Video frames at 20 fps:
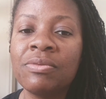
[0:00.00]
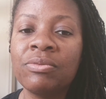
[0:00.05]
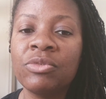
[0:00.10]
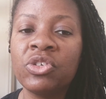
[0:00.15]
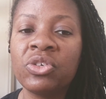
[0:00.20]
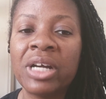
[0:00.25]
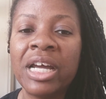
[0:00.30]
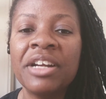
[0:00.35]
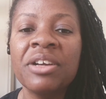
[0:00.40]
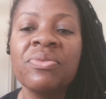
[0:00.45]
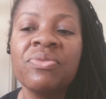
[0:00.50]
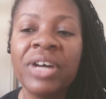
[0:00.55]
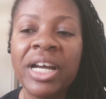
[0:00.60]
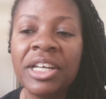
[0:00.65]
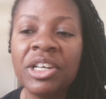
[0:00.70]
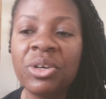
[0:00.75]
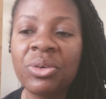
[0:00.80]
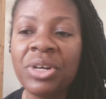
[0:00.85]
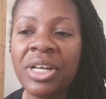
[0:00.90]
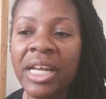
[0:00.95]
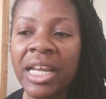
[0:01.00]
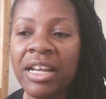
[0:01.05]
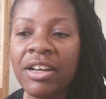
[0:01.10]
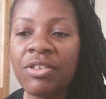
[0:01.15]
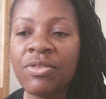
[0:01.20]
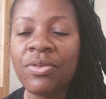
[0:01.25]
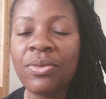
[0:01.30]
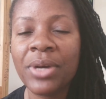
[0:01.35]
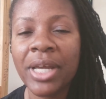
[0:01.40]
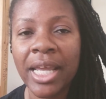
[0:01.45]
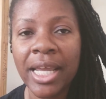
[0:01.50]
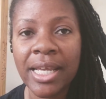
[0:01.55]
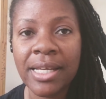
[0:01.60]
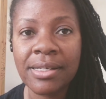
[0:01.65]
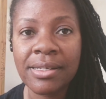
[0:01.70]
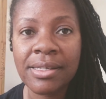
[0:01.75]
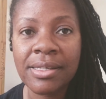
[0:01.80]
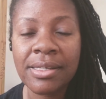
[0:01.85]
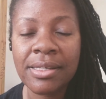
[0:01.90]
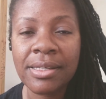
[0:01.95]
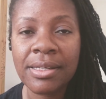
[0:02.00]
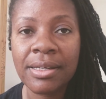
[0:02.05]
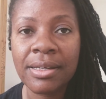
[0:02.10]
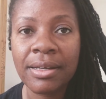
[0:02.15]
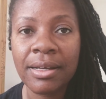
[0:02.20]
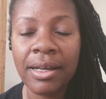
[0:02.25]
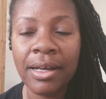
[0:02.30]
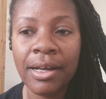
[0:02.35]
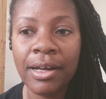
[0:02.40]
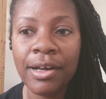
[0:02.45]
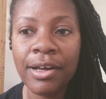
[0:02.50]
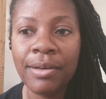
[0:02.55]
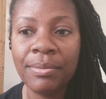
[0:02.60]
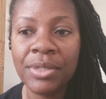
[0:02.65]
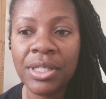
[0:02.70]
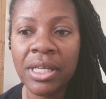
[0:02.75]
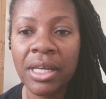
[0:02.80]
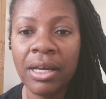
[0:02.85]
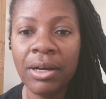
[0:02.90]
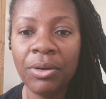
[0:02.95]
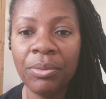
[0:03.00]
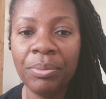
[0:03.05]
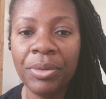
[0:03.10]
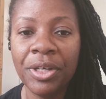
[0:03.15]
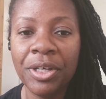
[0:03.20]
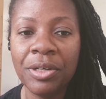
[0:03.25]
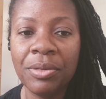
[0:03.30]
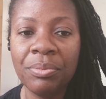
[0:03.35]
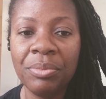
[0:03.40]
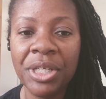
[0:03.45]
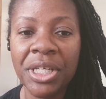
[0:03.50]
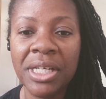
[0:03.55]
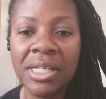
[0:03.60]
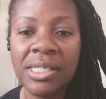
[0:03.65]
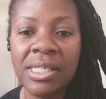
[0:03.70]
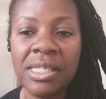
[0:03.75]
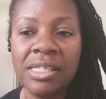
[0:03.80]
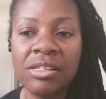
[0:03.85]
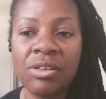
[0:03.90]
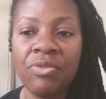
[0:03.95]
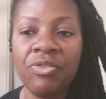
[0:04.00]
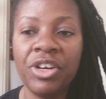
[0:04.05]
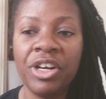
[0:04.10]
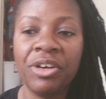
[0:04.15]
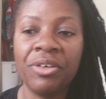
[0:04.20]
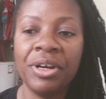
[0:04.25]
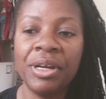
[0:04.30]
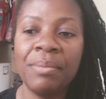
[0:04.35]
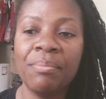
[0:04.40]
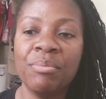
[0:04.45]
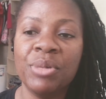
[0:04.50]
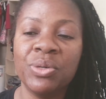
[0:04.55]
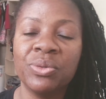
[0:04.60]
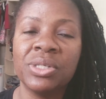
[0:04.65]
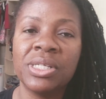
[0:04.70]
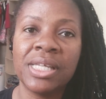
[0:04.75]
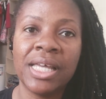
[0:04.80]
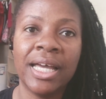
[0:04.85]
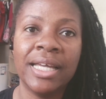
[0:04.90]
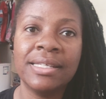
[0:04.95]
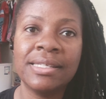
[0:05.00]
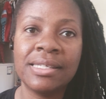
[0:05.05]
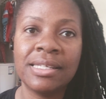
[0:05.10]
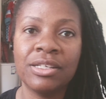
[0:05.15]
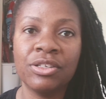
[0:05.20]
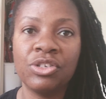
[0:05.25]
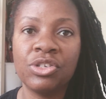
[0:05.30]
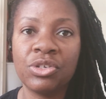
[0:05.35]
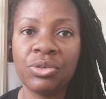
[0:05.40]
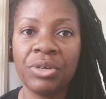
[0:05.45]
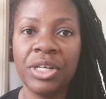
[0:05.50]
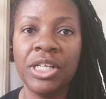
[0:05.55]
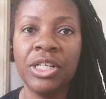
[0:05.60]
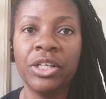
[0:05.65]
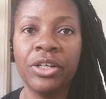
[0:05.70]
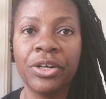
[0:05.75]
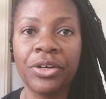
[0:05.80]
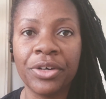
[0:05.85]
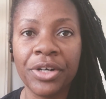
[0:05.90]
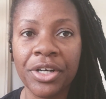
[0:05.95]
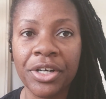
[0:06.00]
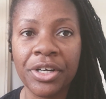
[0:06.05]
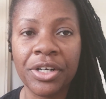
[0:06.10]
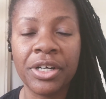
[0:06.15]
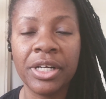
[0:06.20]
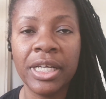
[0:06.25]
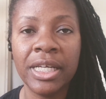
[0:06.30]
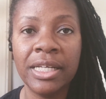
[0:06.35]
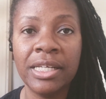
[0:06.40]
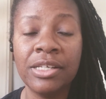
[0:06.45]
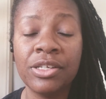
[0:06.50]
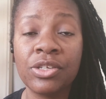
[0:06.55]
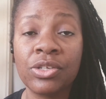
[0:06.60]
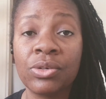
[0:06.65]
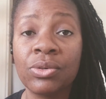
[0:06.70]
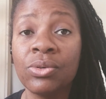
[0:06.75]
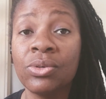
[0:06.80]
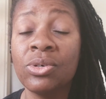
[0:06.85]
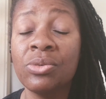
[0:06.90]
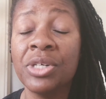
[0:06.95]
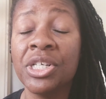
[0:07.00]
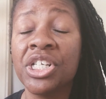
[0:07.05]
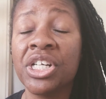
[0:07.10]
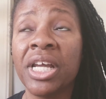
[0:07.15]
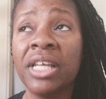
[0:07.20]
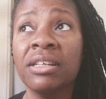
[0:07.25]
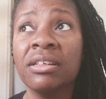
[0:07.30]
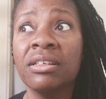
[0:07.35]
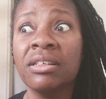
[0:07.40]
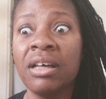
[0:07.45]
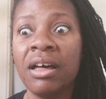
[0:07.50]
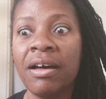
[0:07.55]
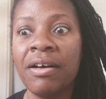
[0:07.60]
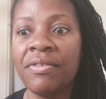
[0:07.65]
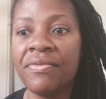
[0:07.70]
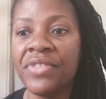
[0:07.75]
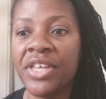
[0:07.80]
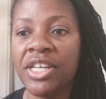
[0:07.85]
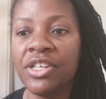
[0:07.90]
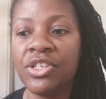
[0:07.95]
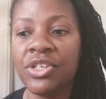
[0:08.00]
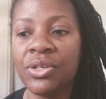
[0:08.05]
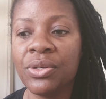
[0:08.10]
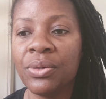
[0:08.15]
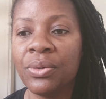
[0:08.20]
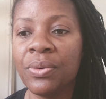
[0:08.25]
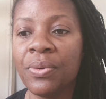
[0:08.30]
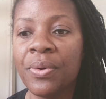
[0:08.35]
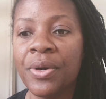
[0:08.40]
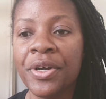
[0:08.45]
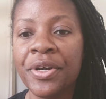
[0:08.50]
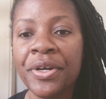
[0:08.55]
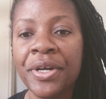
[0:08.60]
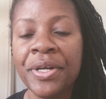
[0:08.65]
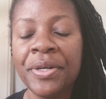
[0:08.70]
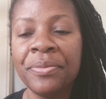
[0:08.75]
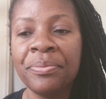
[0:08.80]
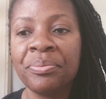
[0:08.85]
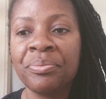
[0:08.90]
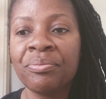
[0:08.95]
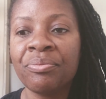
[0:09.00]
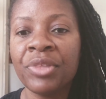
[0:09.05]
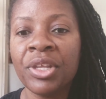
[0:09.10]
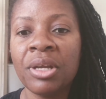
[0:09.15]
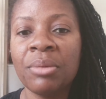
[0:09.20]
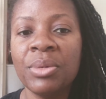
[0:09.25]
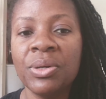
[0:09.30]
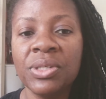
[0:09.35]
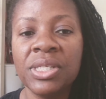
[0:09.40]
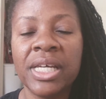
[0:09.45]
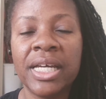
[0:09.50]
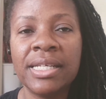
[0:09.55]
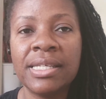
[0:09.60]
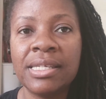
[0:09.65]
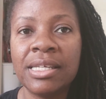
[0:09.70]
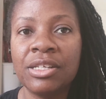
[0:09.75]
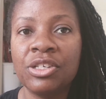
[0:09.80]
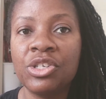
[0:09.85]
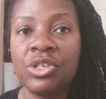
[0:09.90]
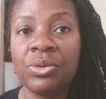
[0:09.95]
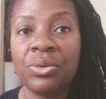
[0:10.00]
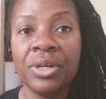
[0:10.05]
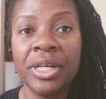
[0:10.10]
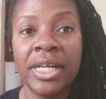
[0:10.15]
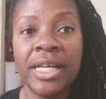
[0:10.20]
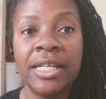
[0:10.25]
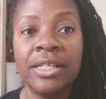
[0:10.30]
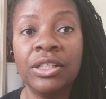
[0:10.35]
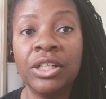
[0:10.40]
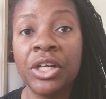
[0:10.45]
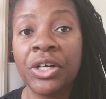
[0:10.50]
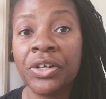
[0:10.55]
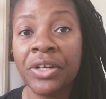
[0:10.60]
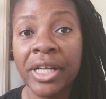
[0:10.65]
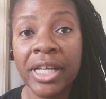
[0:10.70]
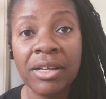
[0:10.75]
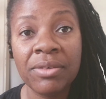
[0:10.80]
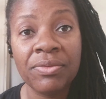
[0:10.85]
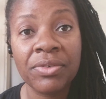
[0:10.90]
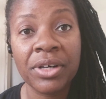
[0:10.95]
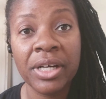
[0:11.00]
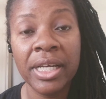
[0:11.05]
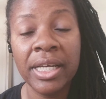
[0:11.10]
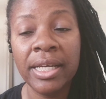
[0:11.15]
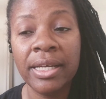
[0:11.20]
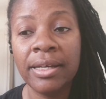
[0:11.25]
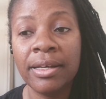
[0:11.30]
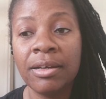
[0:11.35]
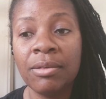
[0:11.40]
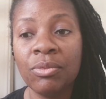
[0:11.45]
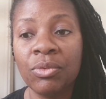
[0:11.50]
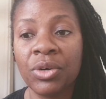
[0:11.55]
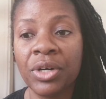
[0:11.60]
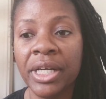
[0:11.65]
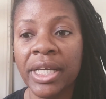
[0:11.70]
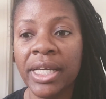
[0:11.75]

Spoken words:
trying to find creative ways to help him because he's a very multi-sensory learner in his school, which I love. They do multi-sensory learning for him where